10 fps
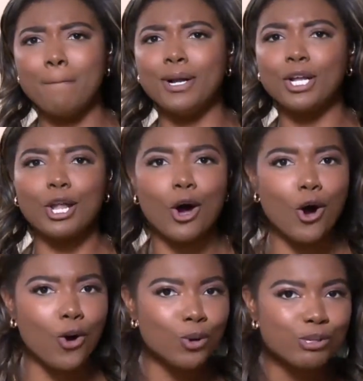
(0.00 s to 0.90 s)

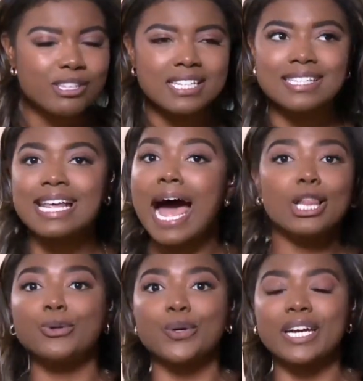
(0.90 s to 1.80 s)
blows the
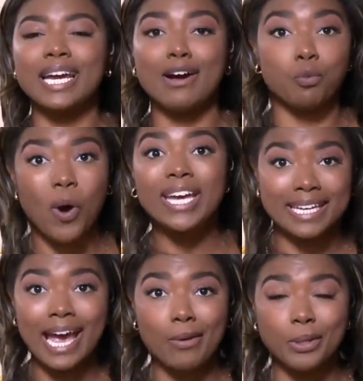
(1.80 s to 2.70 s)
salary of Wake
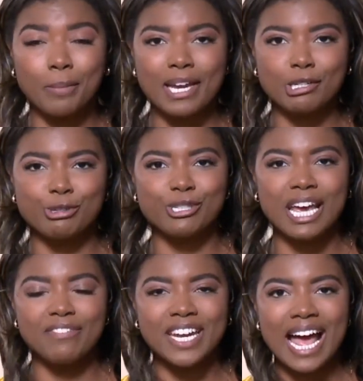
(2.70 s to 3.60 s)
County Manager
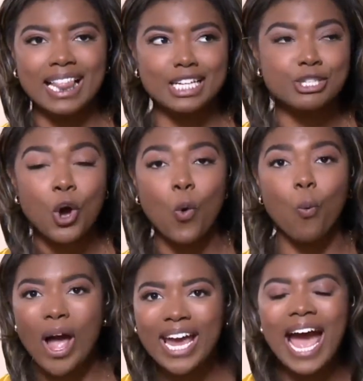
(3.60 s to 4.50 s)
David Ellis
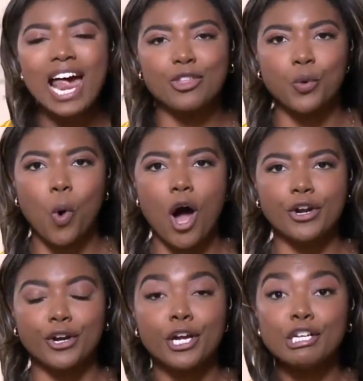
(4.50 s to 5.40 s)
way out of the
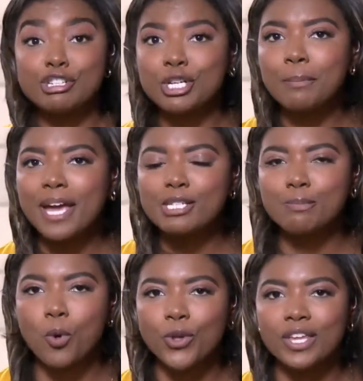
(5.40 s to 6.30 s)
water. She makes
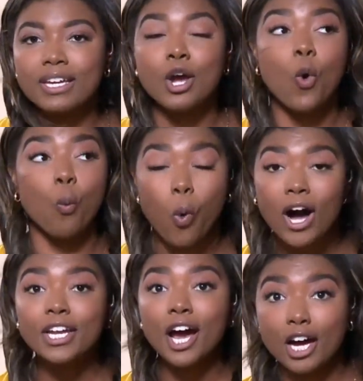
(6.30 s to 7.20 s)
more than
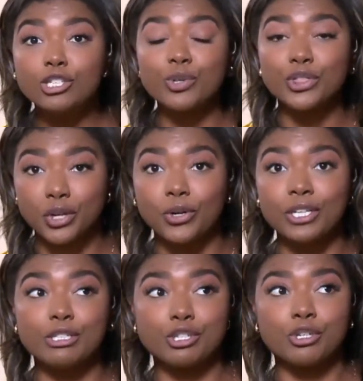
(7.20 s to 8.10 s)

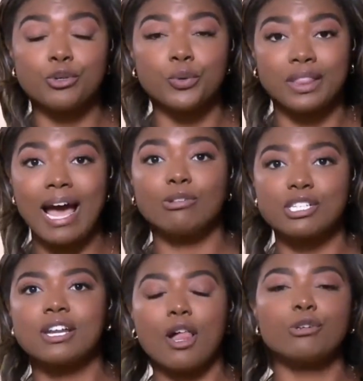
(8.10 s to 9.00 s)

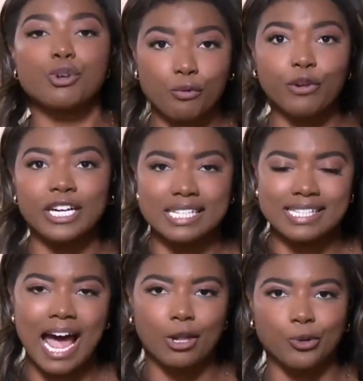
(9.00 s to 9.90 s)
$132,000 over his
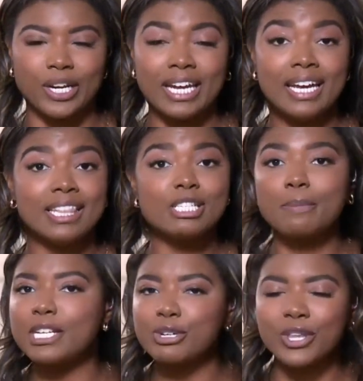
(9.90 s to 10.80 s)
salary. This
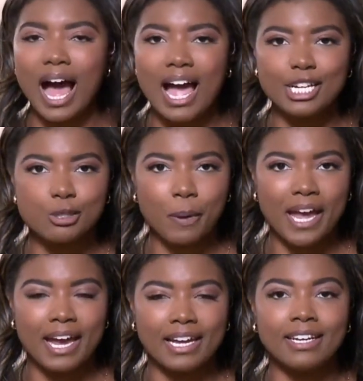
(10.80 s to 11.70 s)
makes her the highest
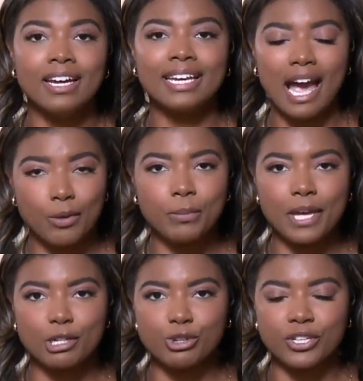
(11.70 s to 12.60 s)
paid county
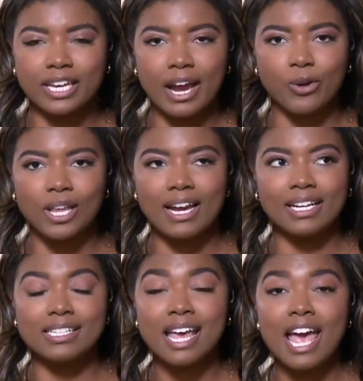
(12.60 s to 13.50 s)
manager in the
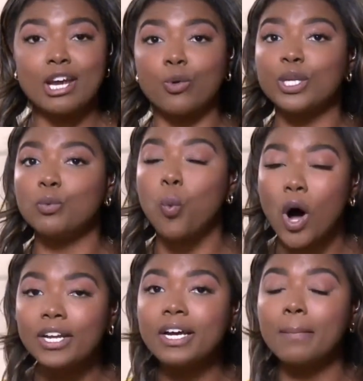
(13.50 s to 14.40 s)
Carolinas, and only
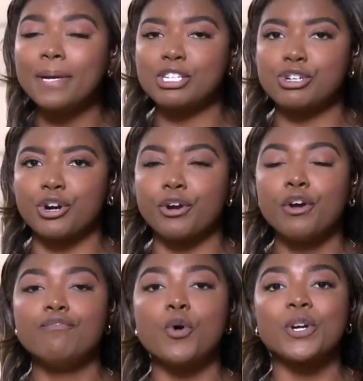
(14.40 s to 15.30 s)
one commissioner
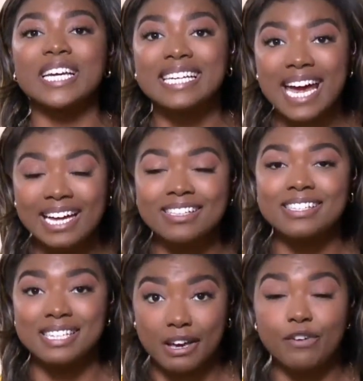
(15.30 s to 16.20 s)
voted
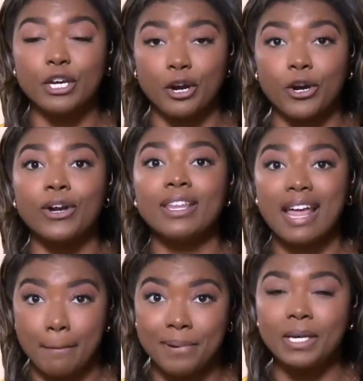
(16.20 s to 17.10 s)
against giving her
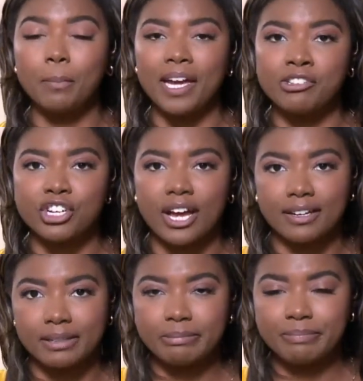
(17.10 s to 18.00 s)
that big paycheck.